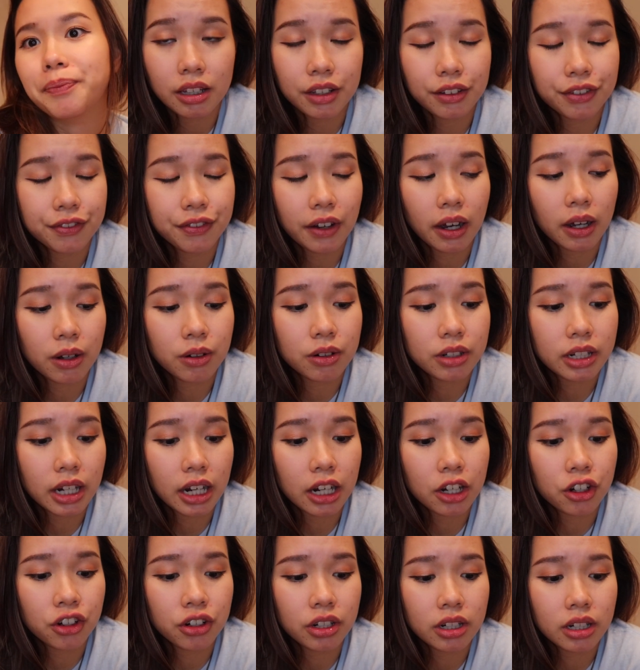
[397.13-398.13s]
The
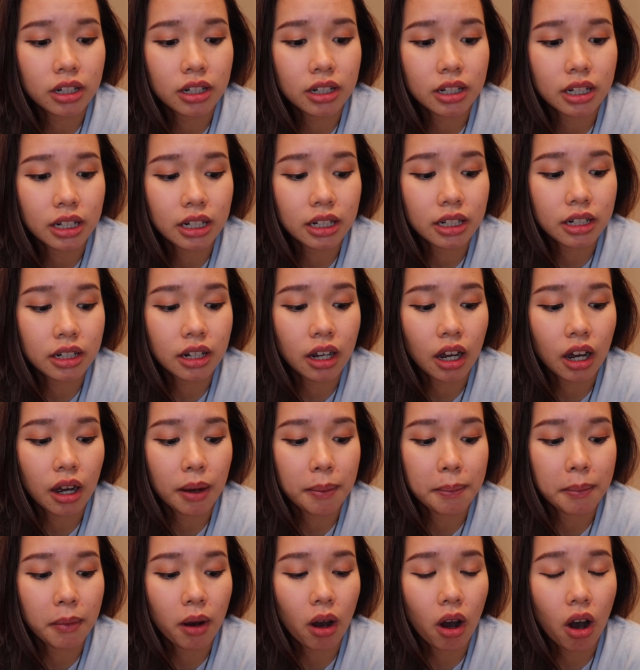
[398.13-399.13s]
foundation did
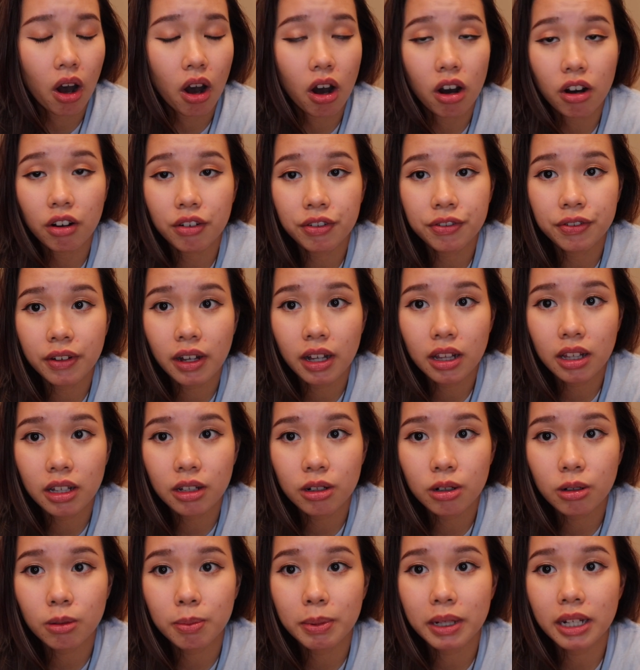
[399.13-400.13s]
come off a
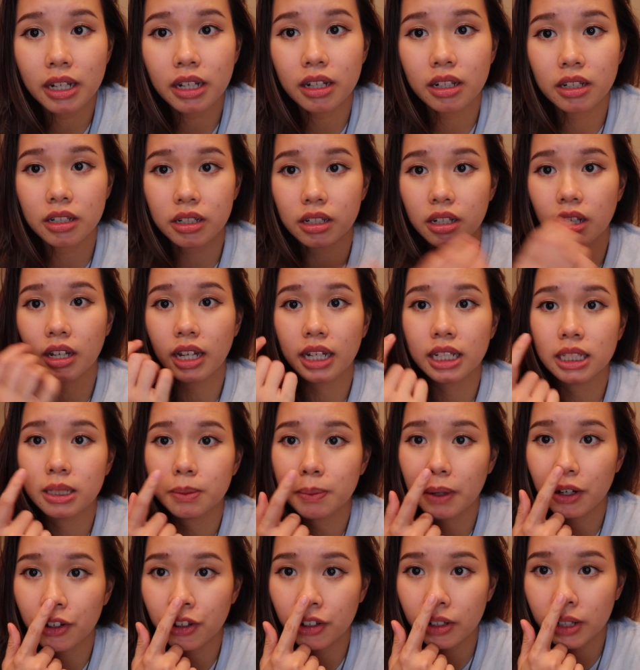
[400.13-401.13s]
little bit,
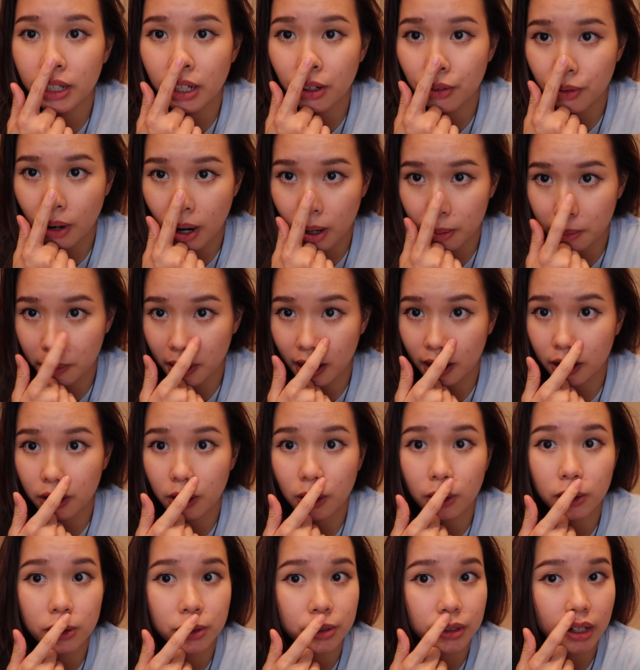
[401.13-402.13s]
especially around my
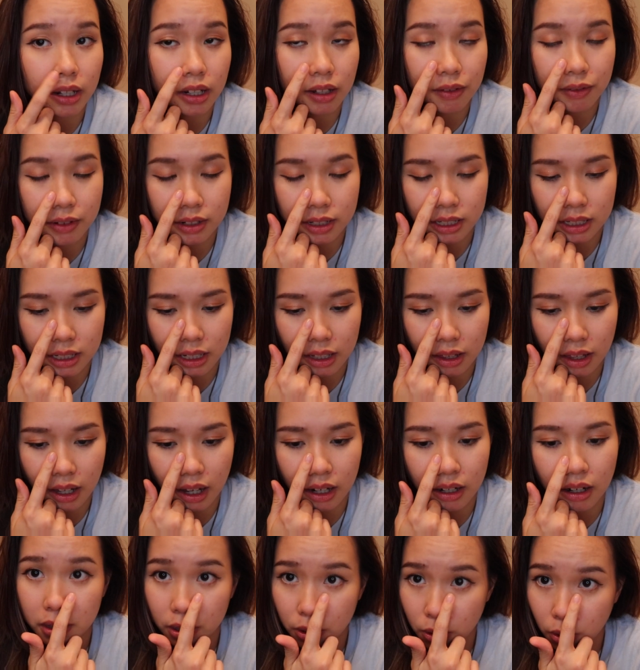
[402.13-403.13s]
nose. You can even see
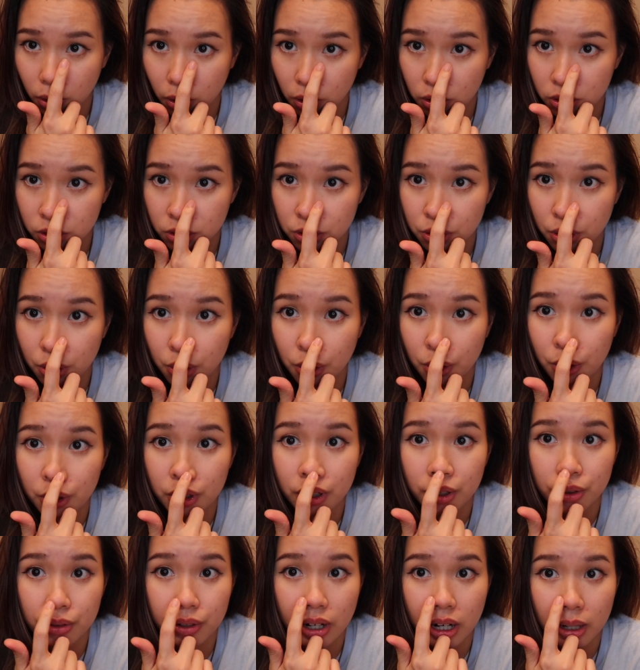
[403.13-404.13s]
that the
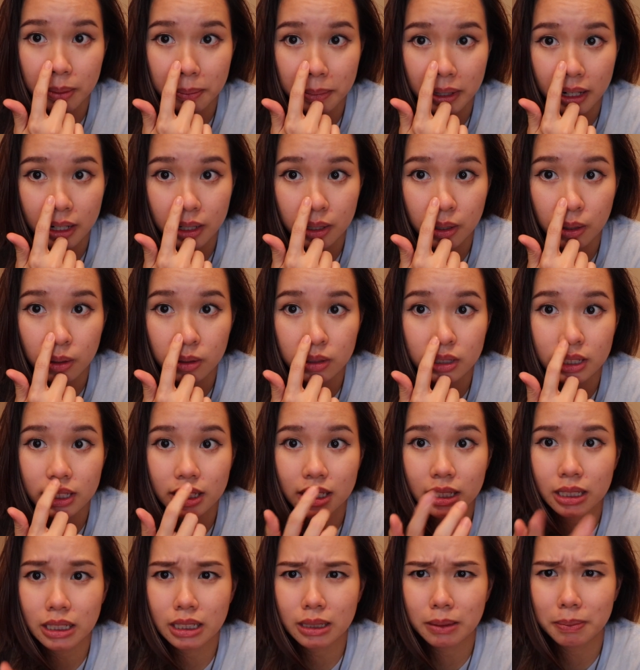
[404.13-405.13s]
contour around my nose
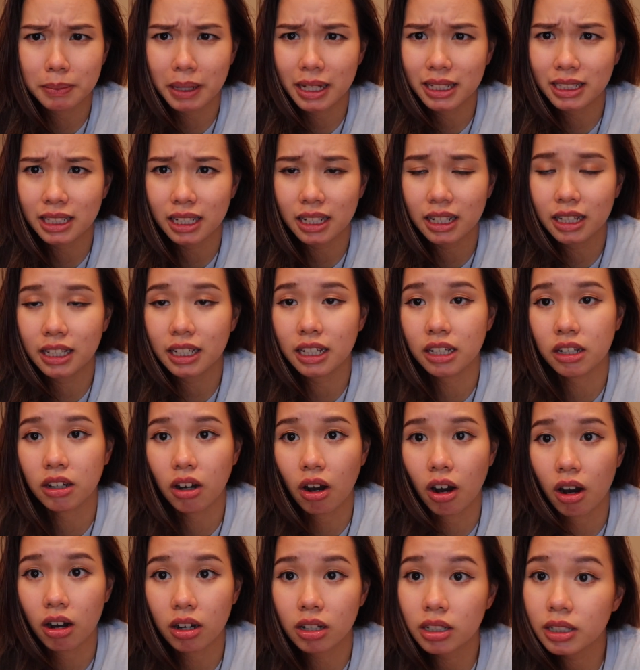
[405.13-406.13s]
is basically
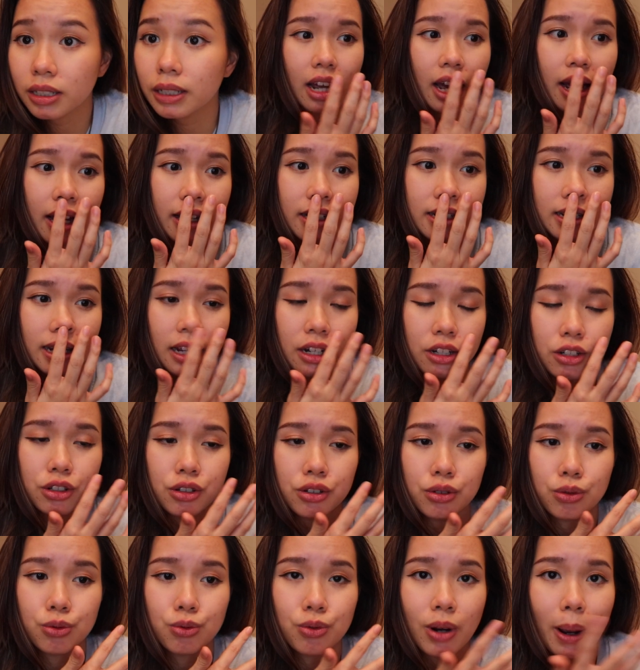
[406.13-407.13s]
gone. I tend
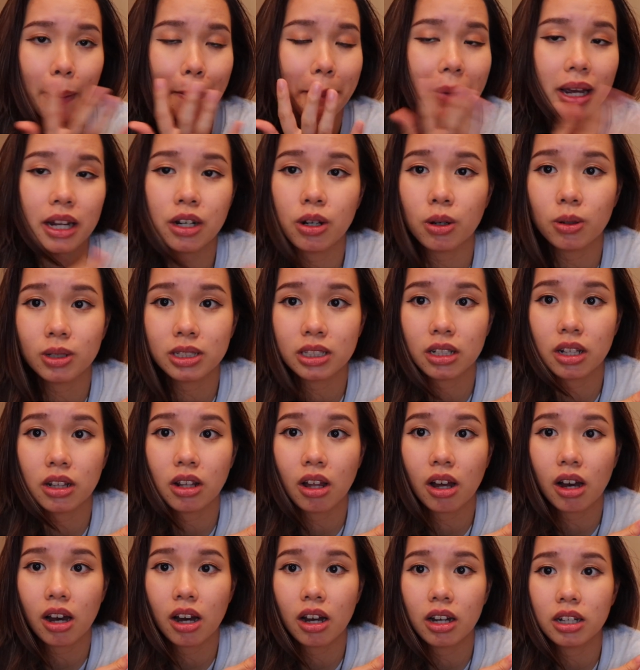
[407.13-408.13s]
to rub my nose a
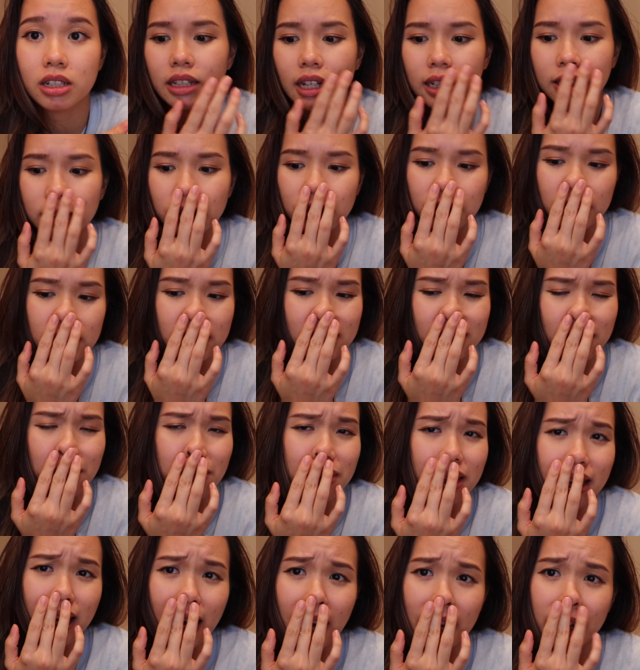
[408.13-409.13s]
lot. That's just
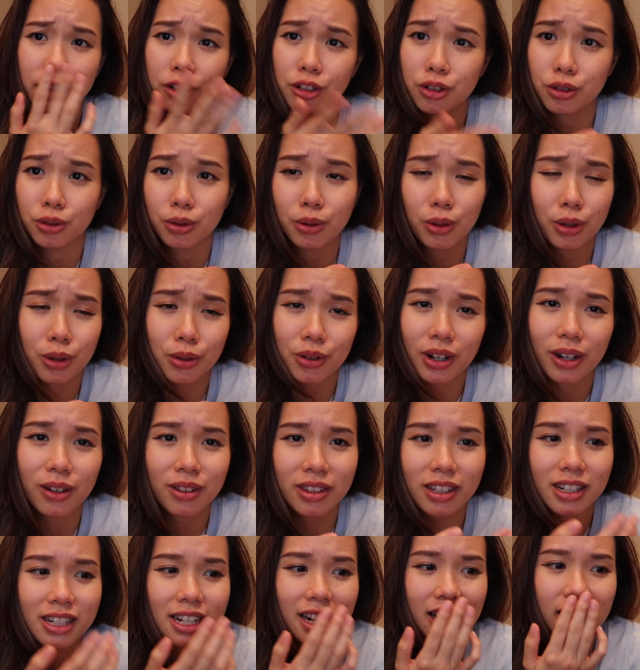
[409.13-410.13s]
something I do
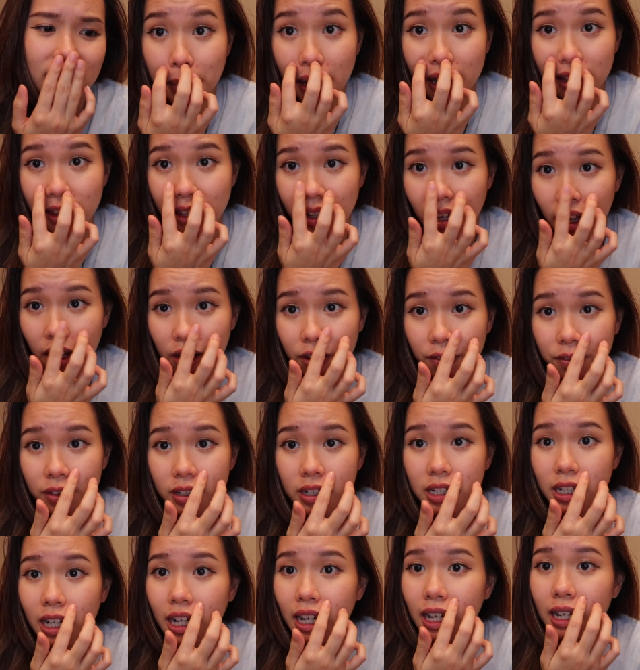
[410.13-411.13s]
throughout the day. By the end of
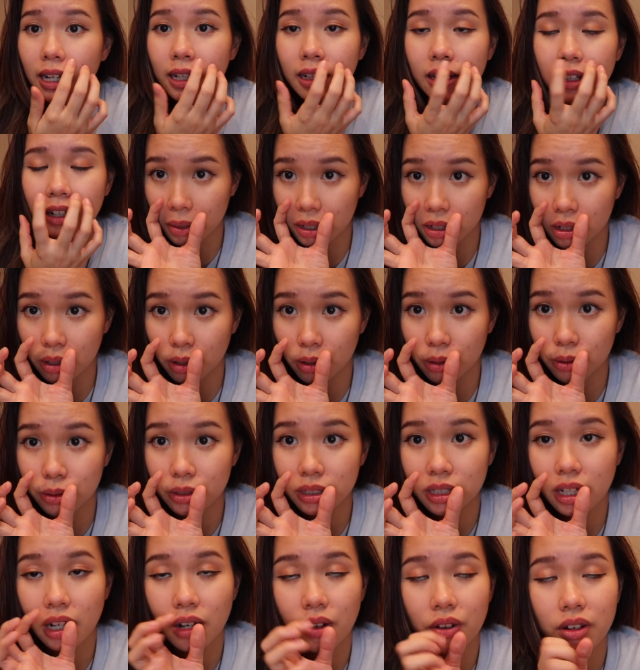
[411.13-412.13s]
the day, my
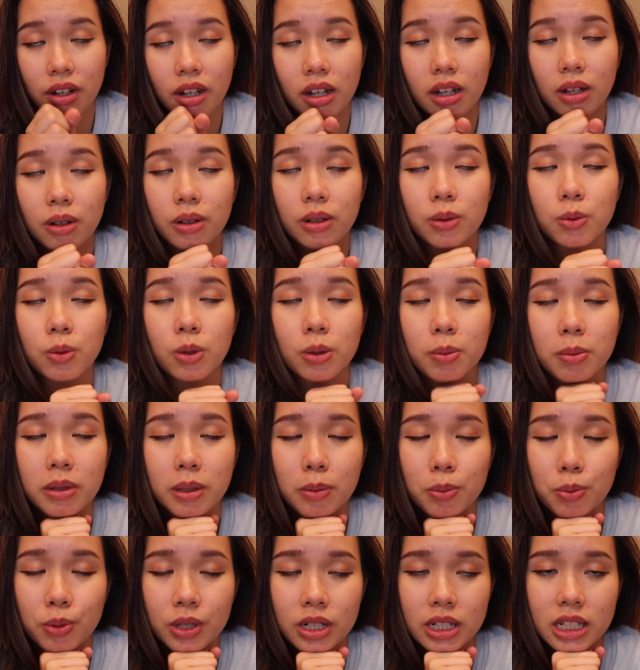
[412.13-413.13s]
nose area, it would
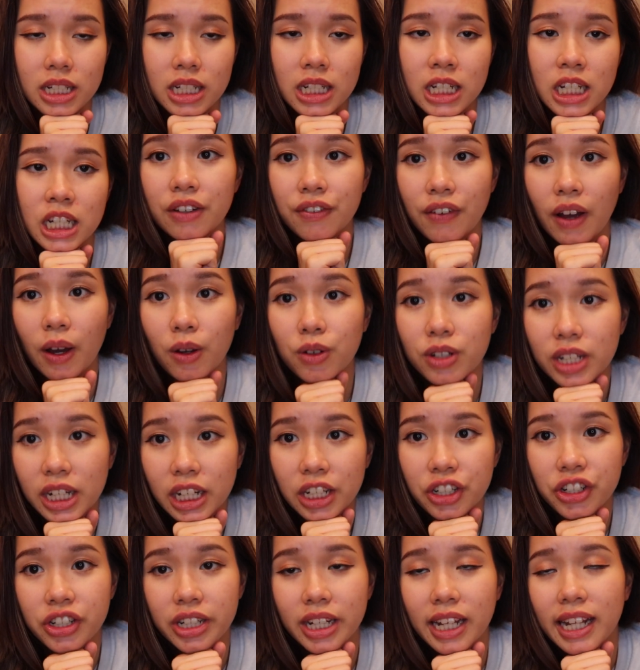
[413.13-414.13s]
be pretty
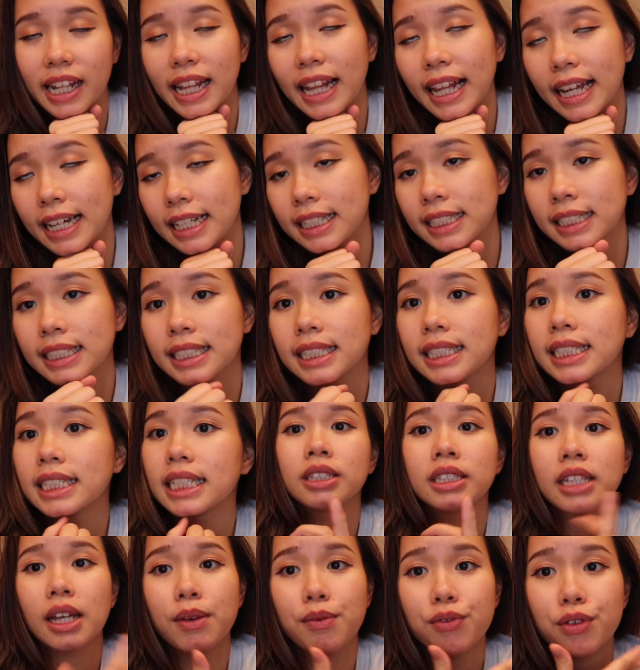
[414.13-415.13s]
foundation-less.
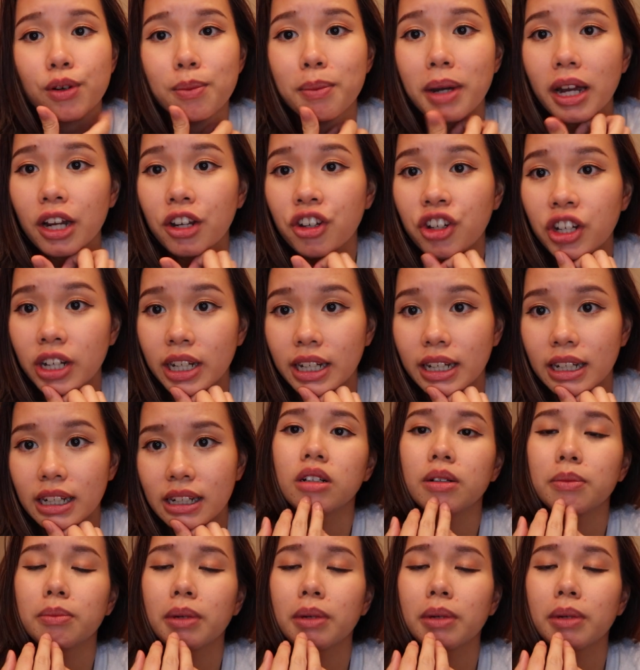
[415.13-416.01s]
Same for my chin.